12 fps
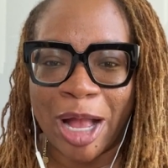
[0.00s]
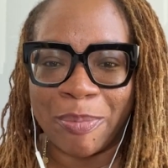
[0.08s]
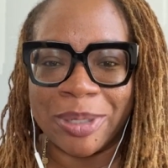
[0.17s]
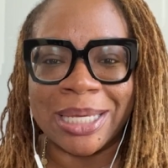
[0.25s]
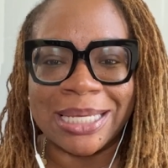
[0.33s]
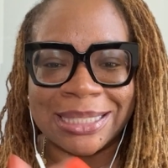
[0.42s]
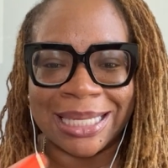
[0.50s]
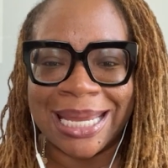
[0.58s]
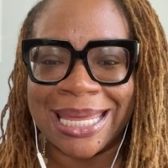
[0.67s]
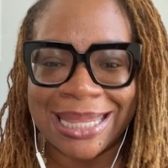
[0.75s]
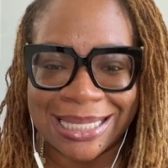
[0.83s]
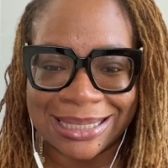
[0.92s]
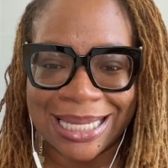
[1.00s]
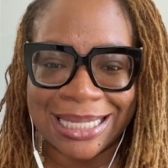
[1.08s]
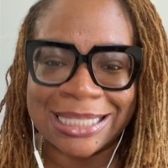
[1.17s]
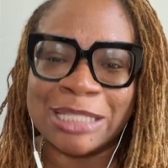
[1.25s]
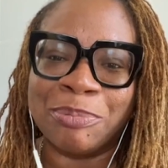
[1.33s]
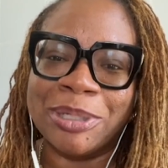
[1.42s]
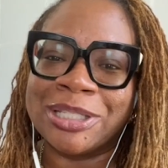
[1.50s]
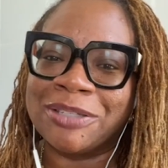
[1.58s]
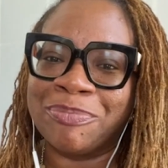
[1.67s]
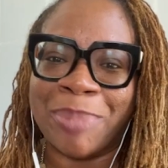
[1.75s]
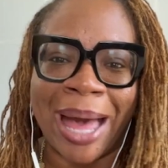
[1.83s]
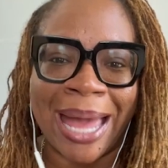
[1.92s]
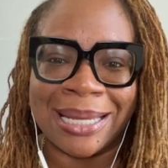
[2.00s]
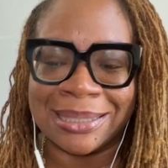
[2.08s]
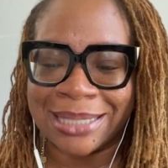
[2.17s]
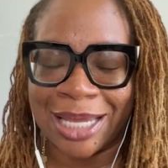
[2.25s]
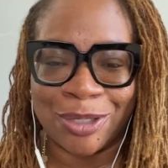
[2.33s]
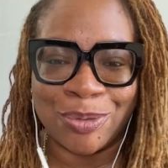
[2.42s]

because again, that's that explicit bias. Like,